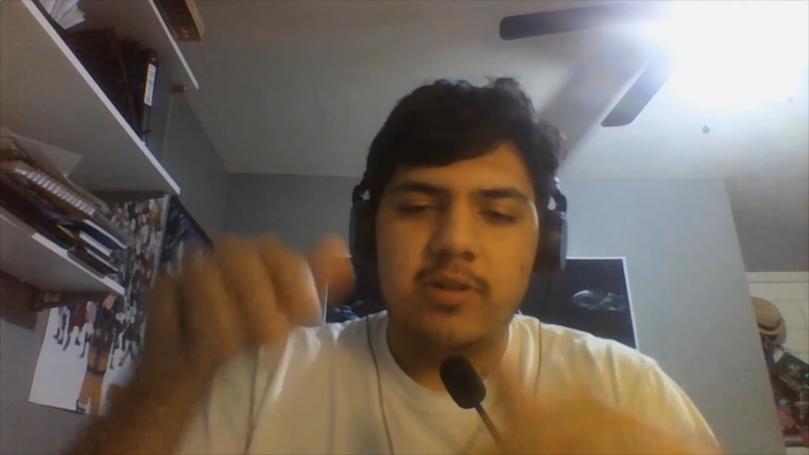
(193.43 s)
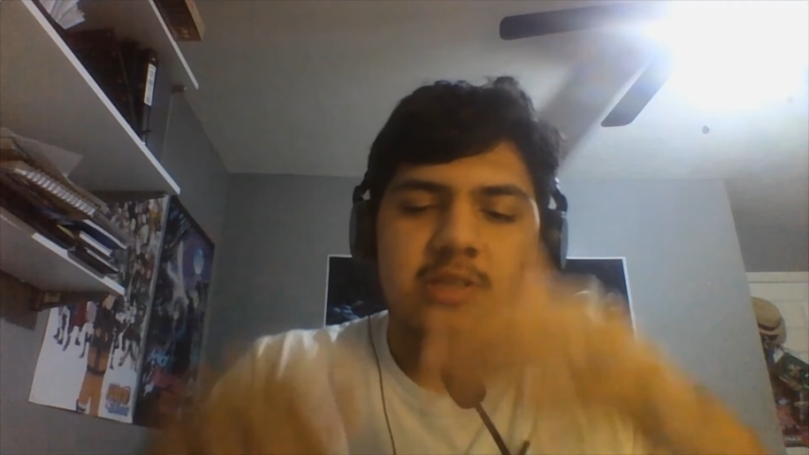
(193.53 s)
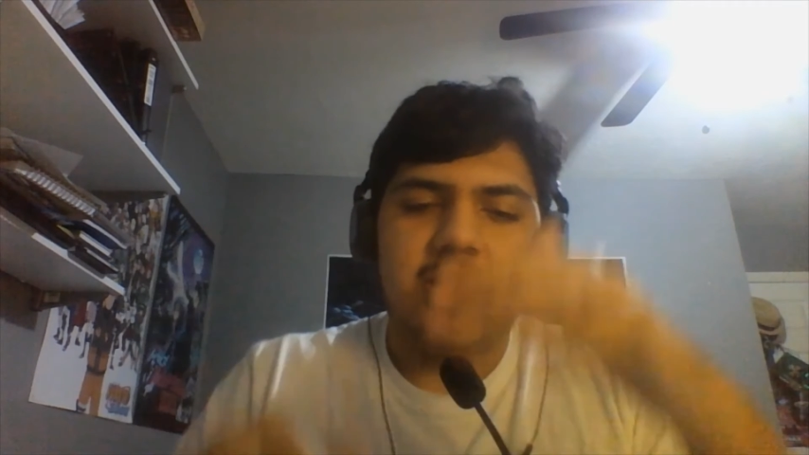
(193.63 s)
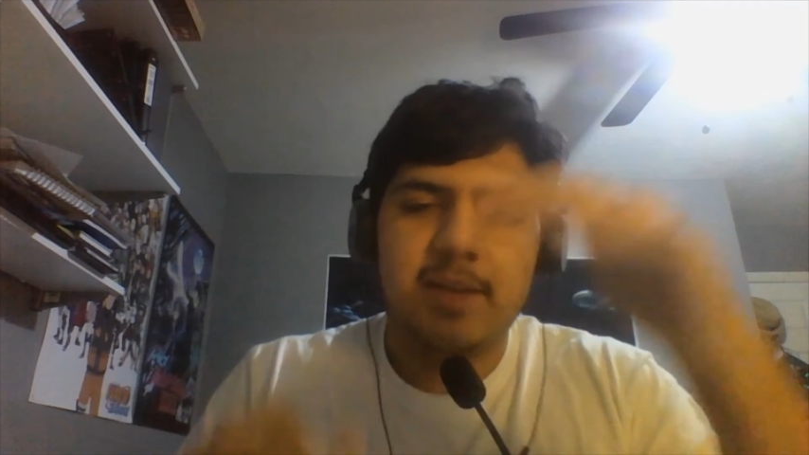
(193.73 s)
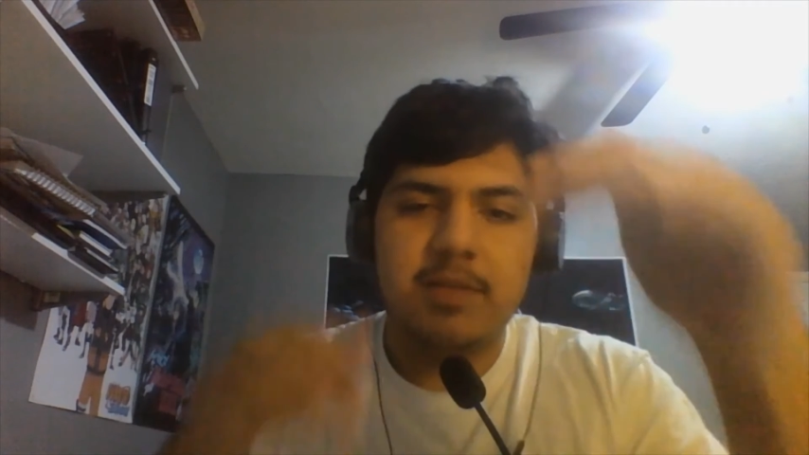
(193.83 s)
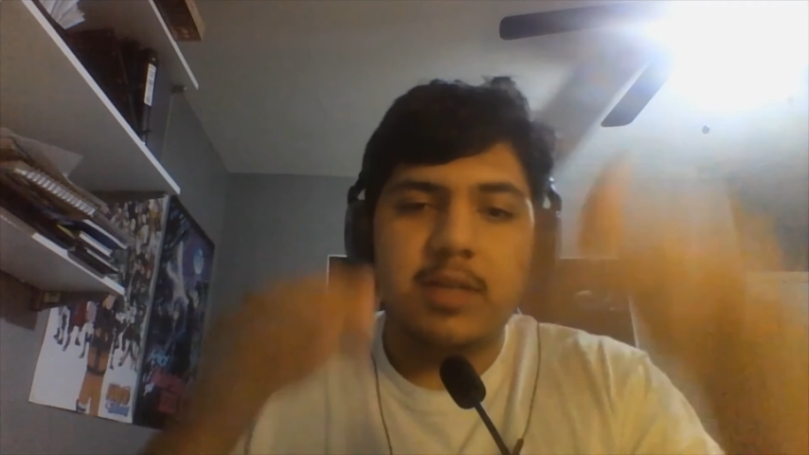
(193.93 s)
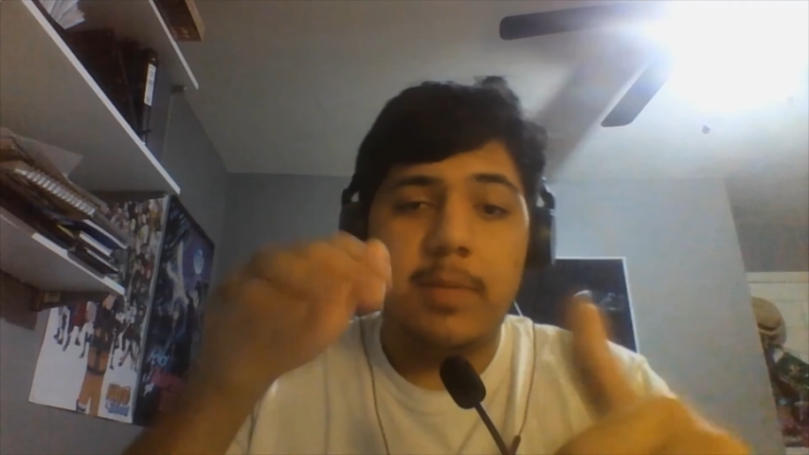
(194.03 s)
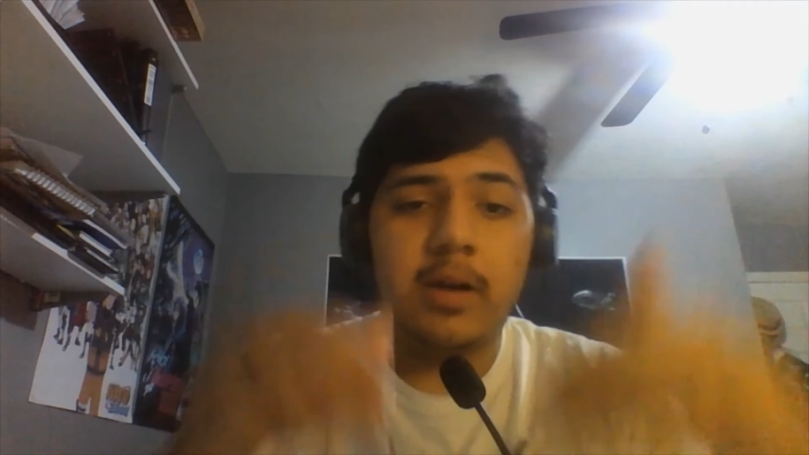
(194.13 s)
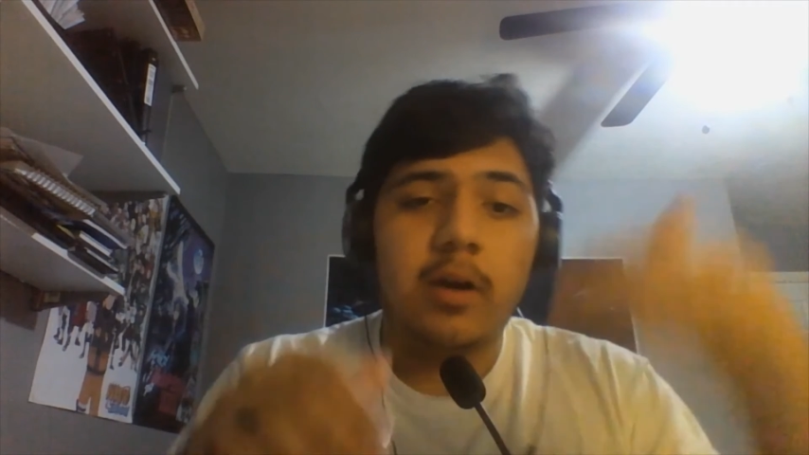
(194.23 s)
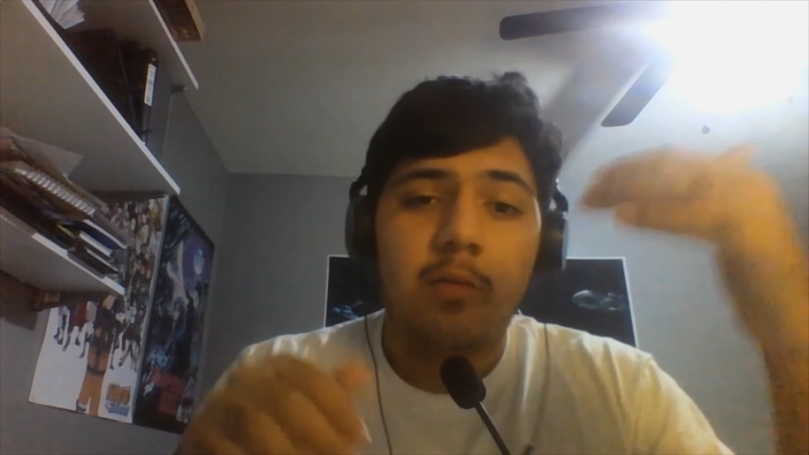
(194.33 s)
just kind of
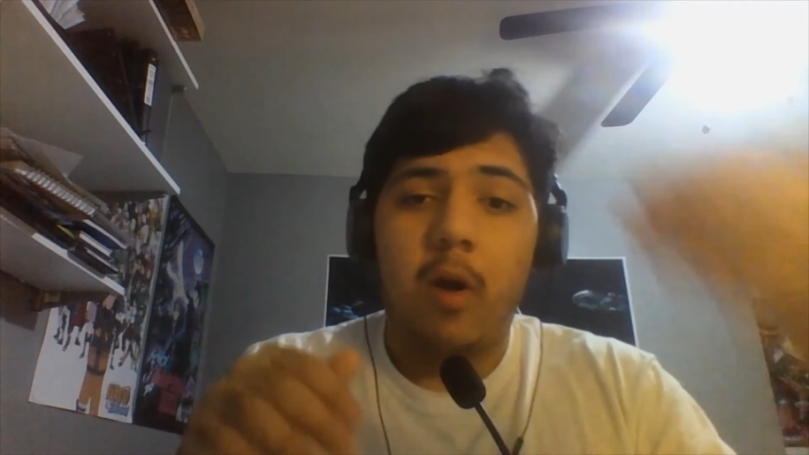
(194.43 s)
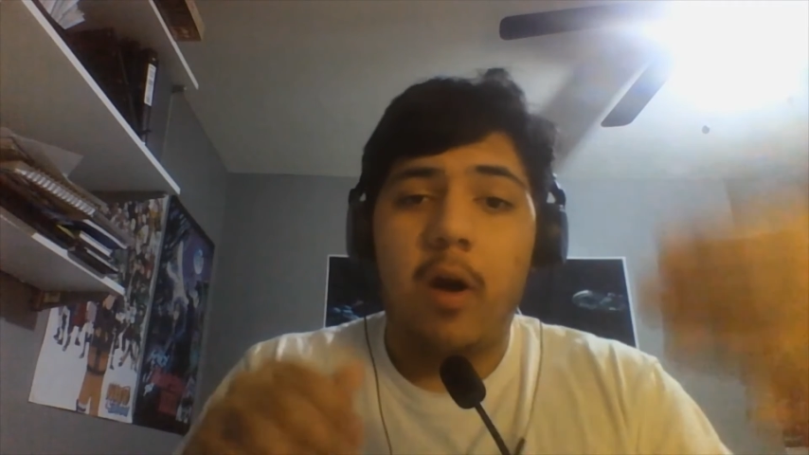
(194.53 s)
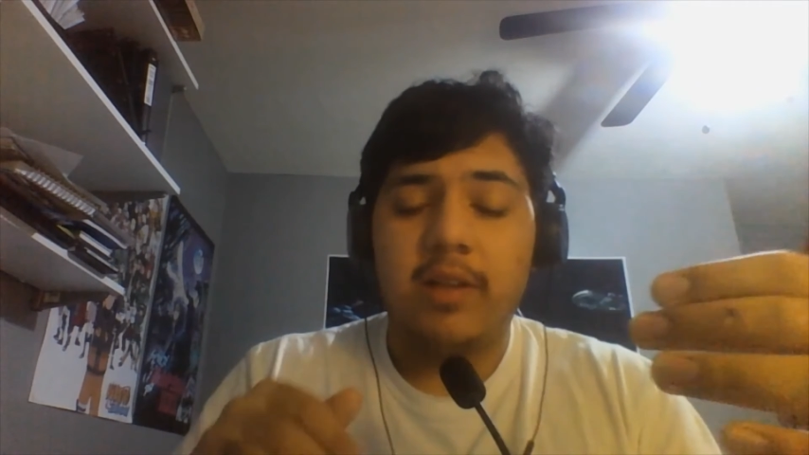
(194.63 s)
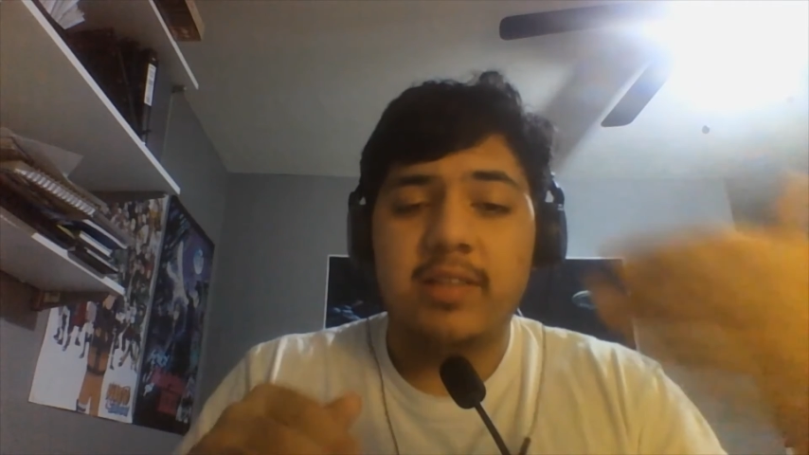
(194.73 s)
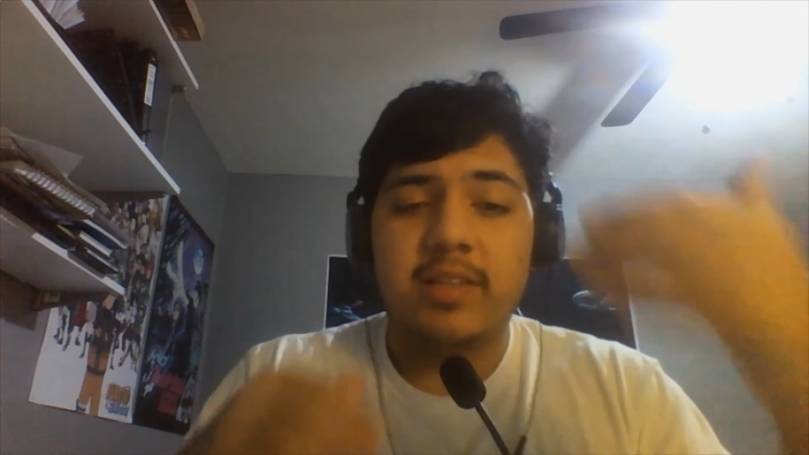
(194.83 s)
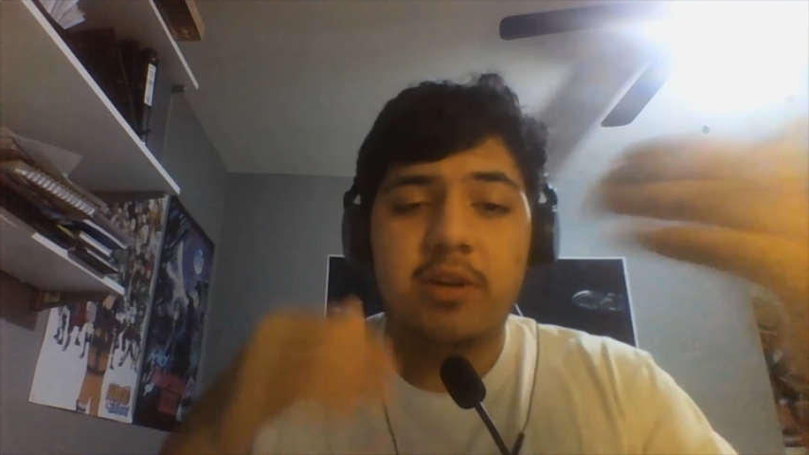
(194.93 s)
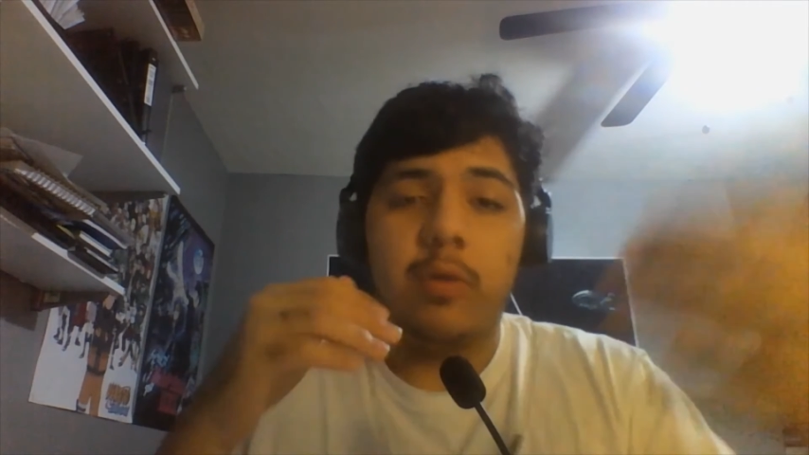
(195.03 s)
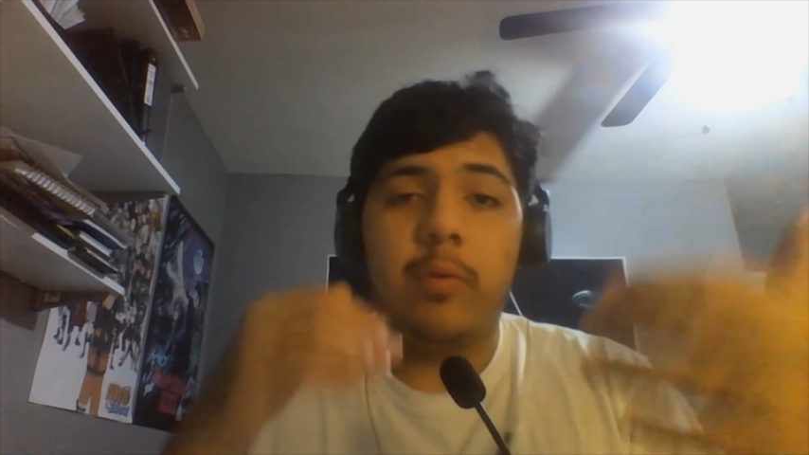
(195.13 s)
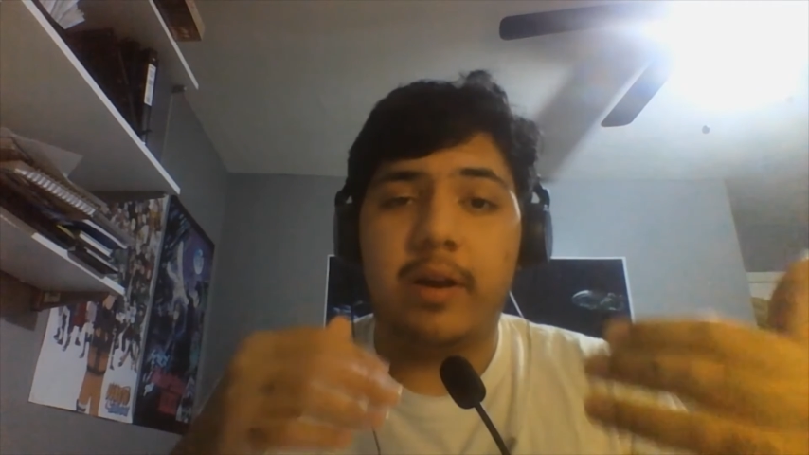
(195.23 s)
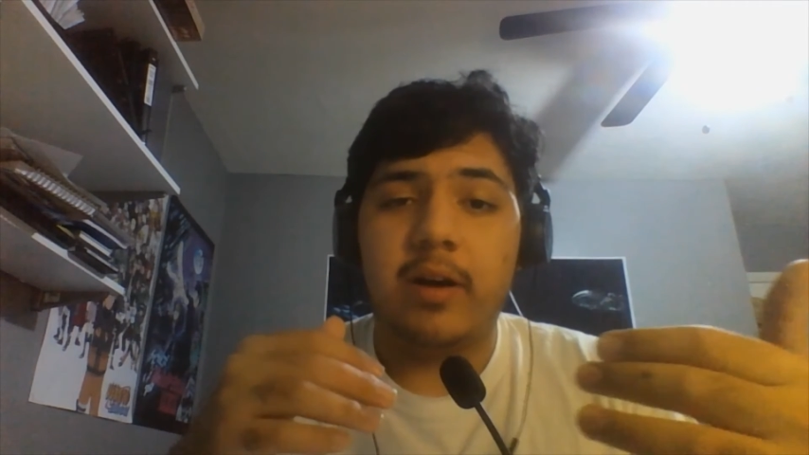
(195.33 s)
stepping on rocks as you're
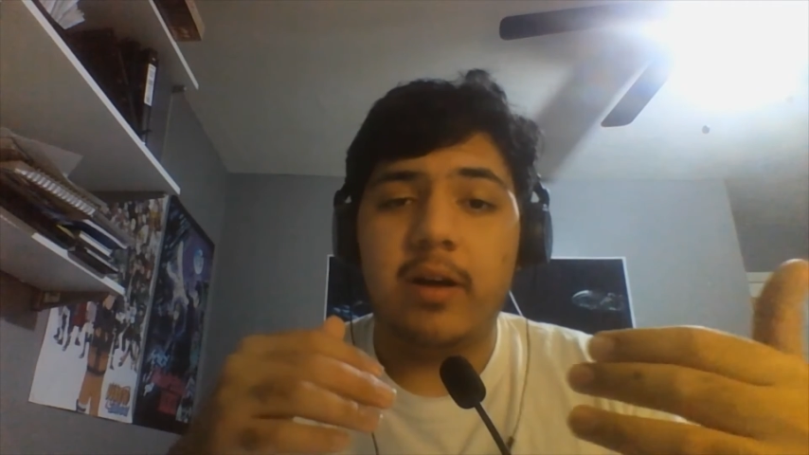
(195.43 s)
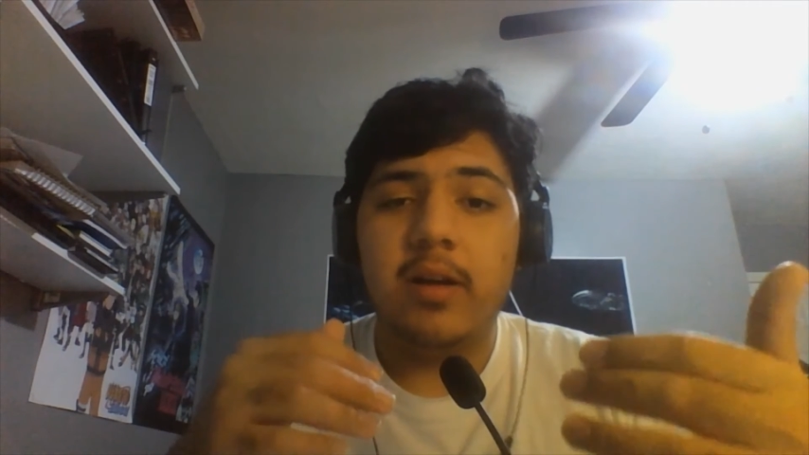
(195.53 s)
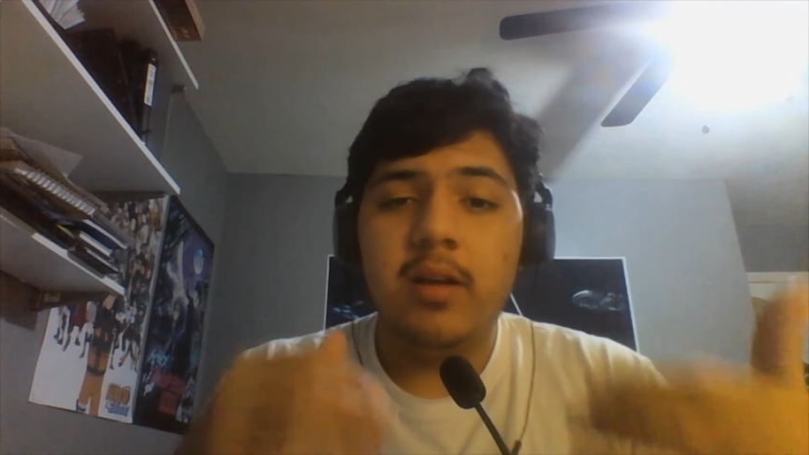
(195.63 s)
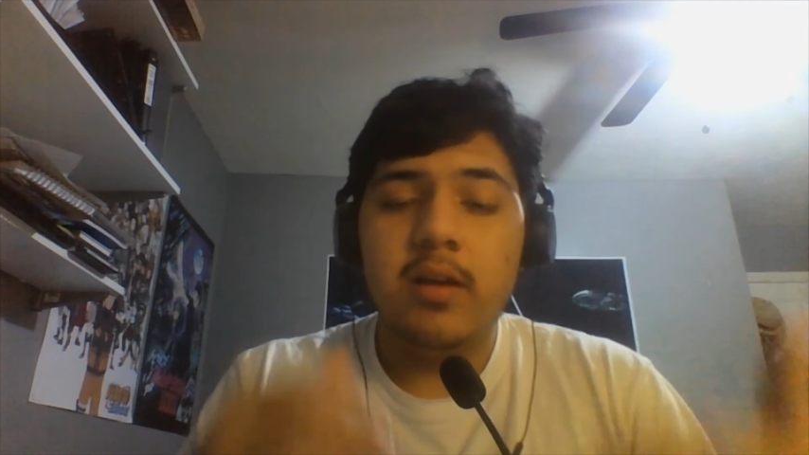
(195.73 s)
going on.